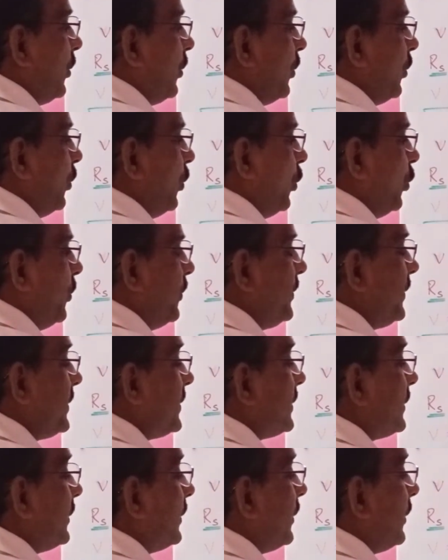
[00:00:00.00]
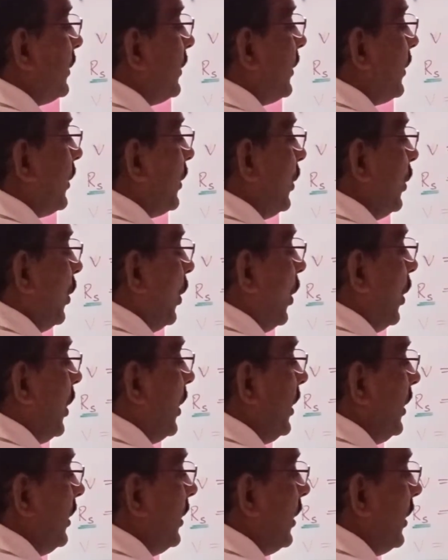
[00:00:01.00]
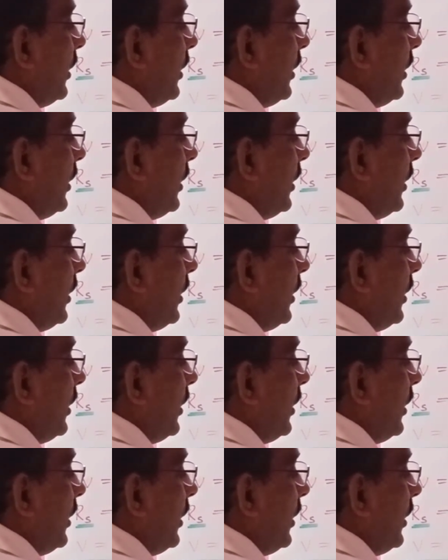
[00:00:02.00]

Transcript: Ohm's law.